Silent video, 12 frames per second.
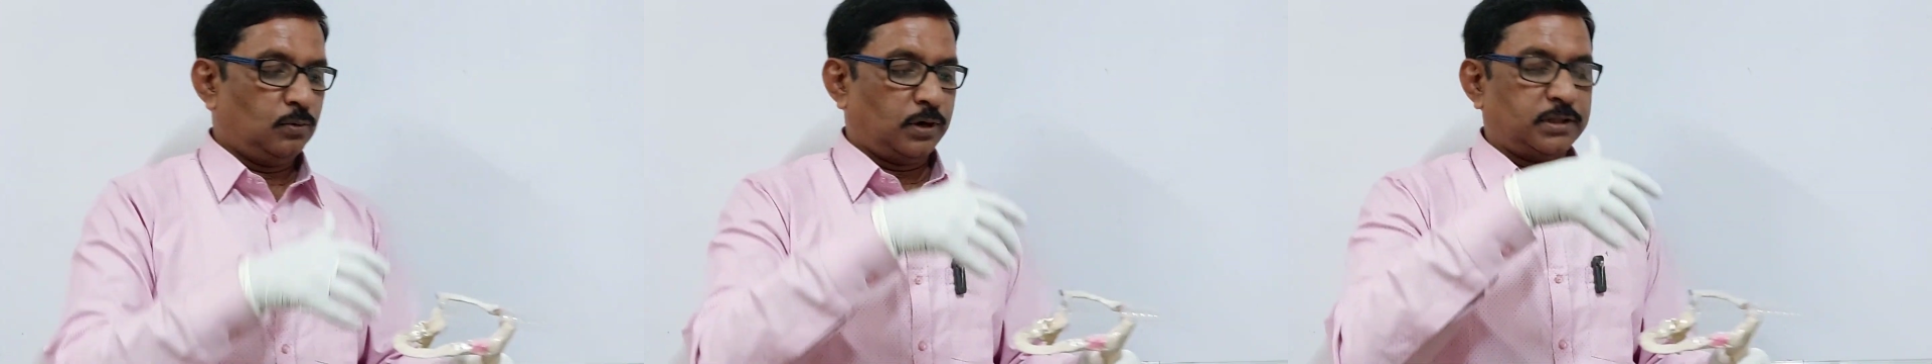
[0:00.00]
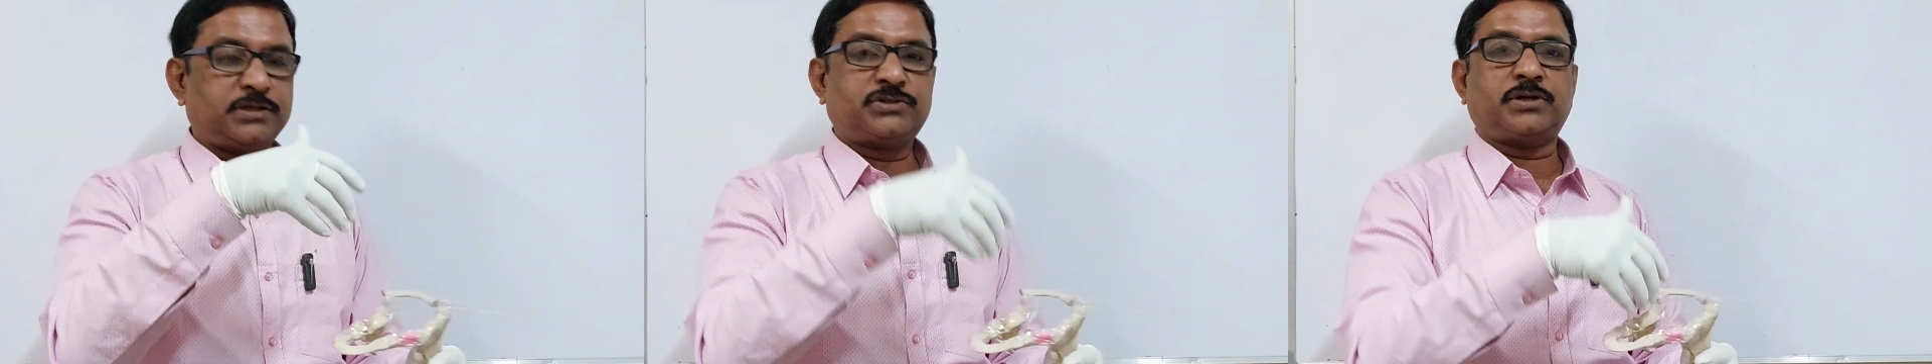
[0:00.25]

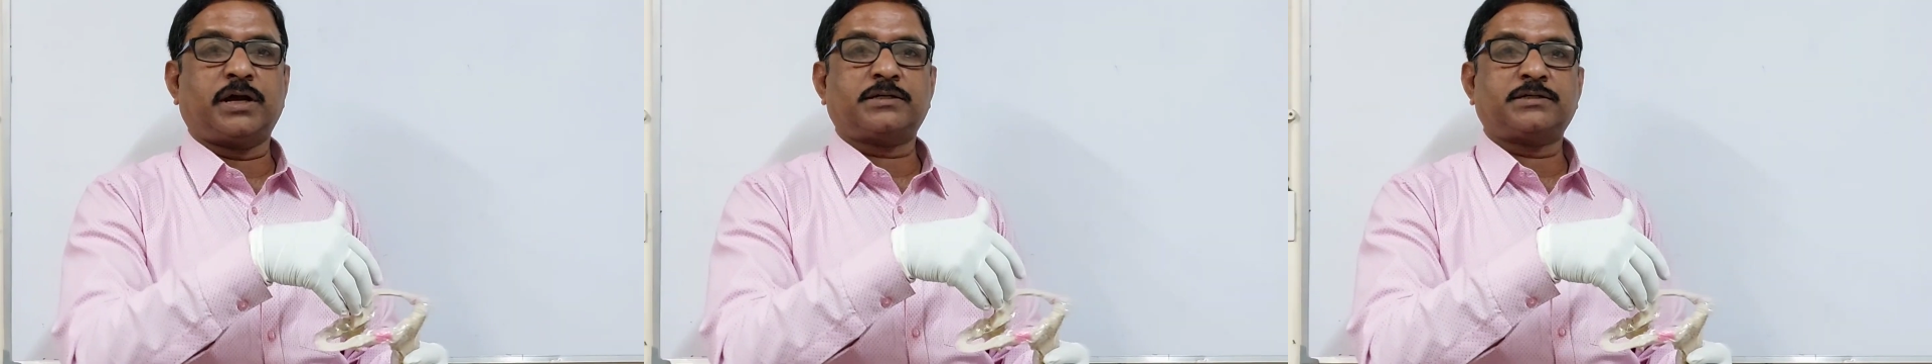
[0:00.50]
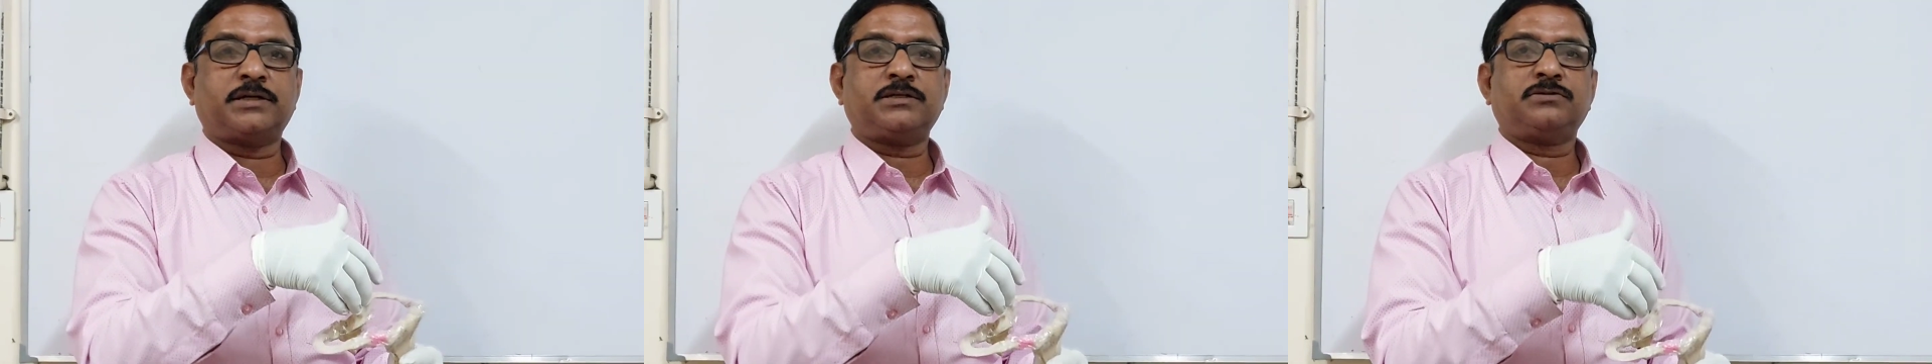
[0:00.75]
what are the
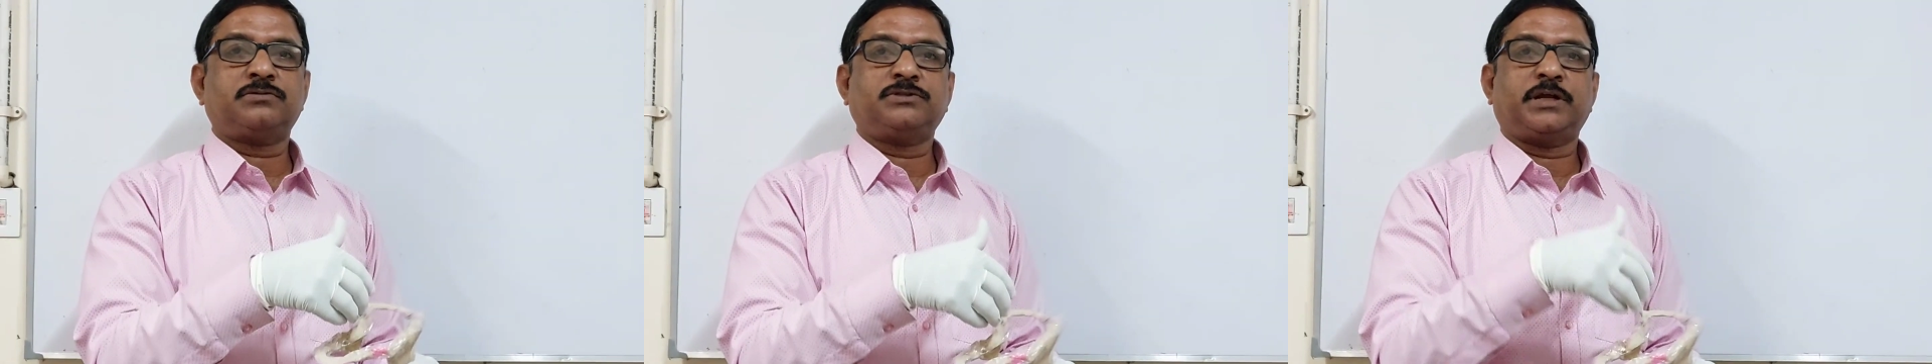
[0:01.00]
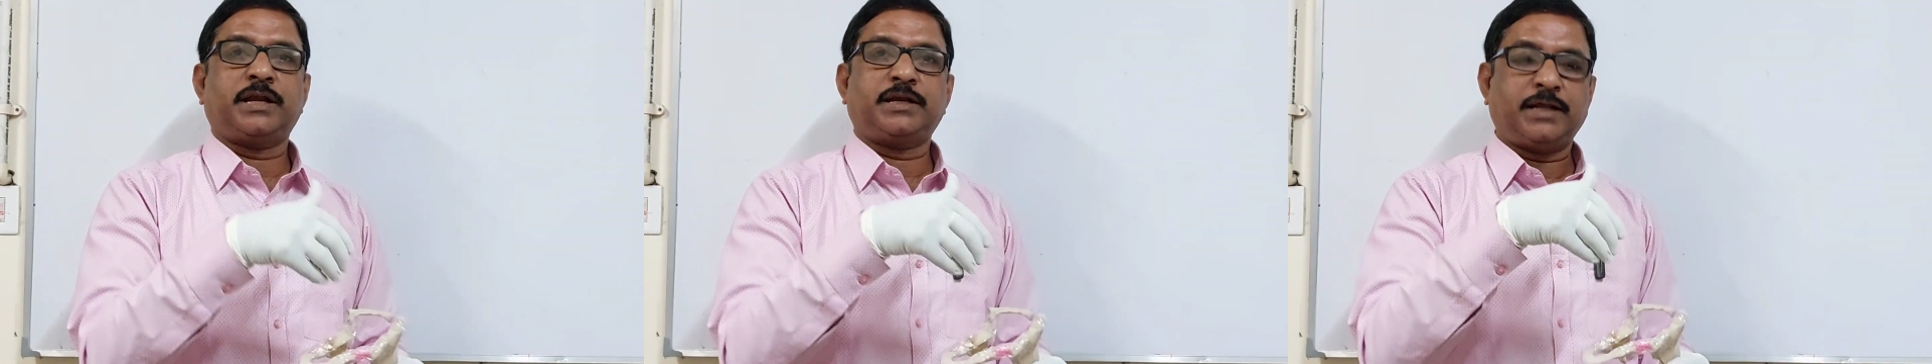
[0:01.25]
structures
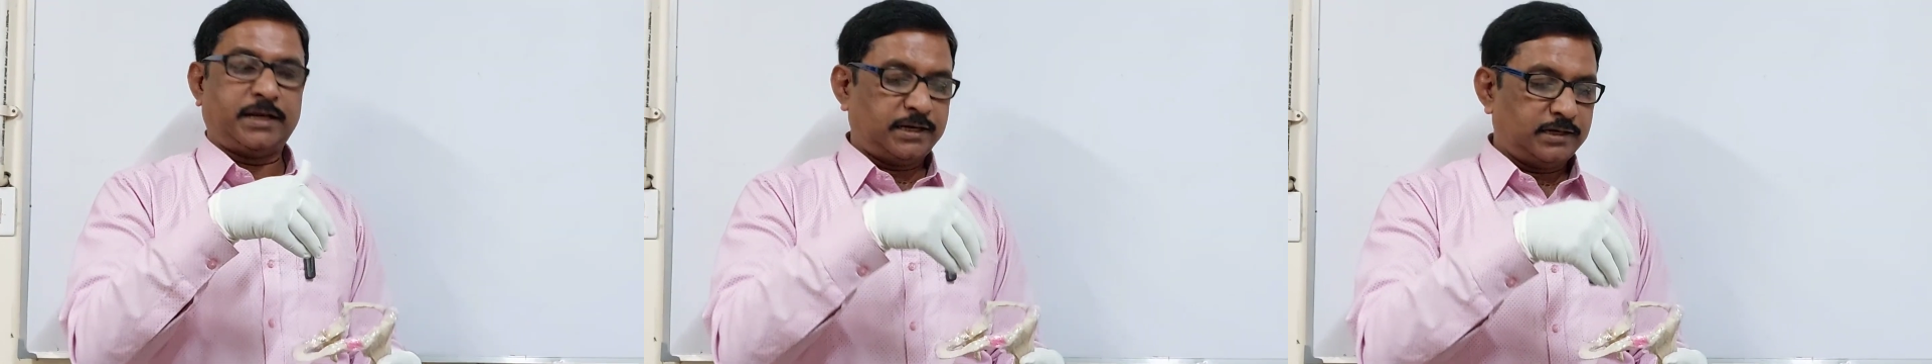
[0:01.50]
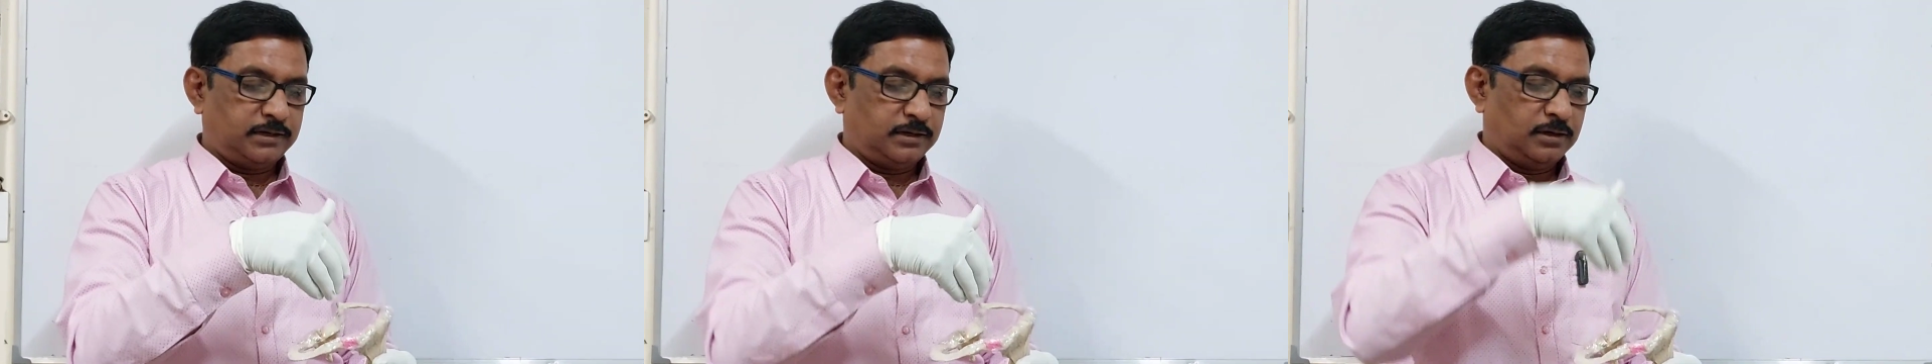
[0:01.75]
which are
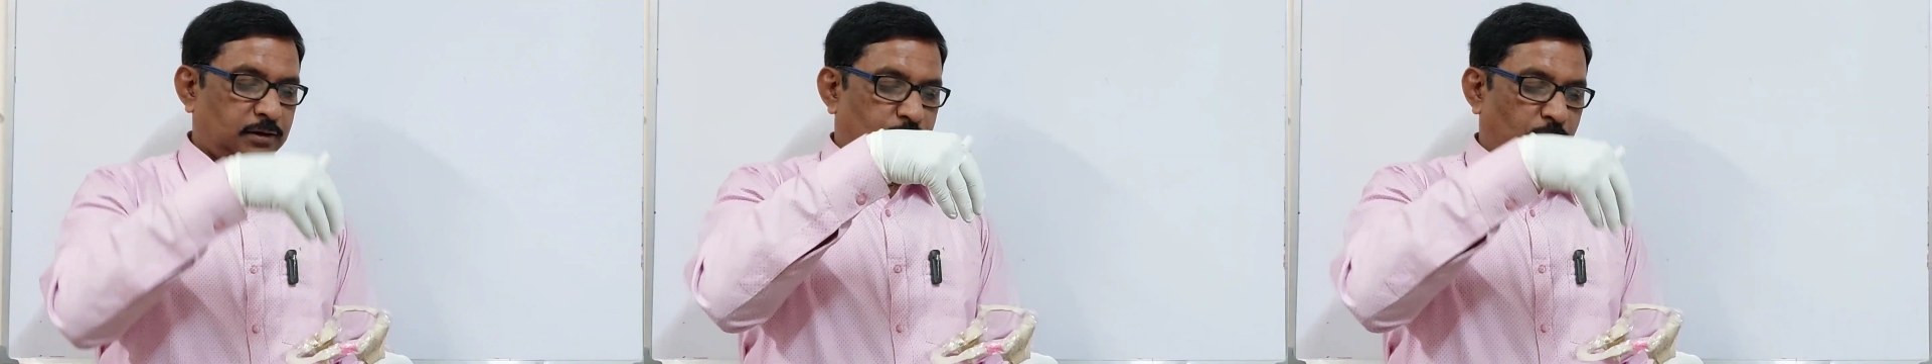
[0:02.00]
entering